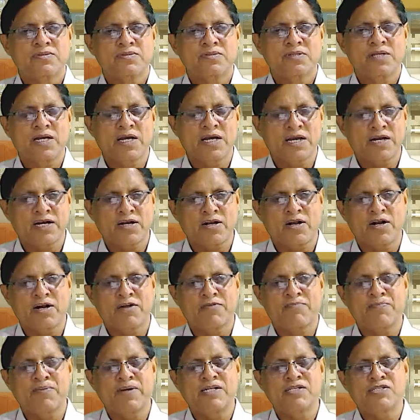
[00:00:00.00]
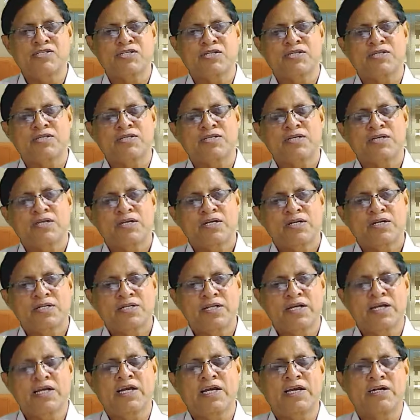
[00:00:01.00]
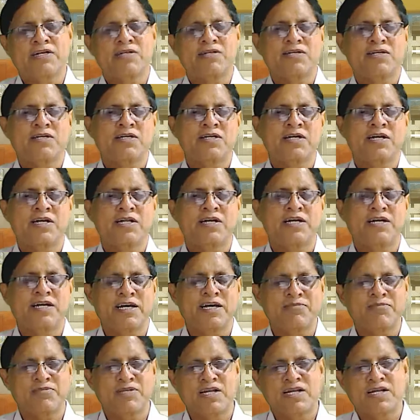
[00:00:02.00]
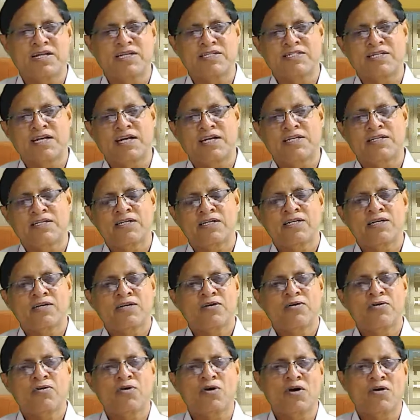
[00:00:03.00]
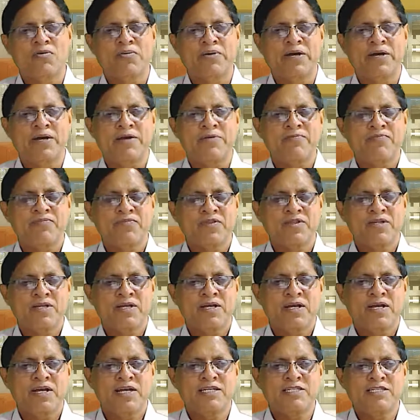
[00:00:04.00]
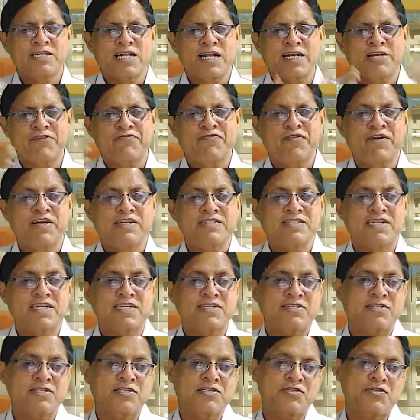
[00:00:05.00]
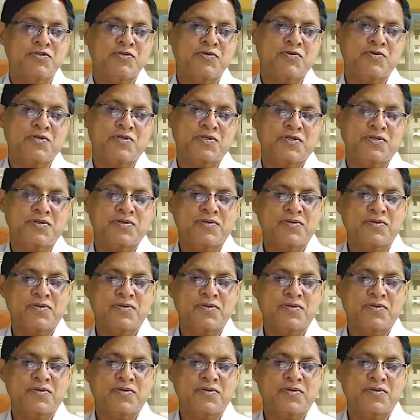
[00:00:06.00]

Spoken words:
They get a lot of pension. They get, anytime they will resign, go away. It's like a faceless institution.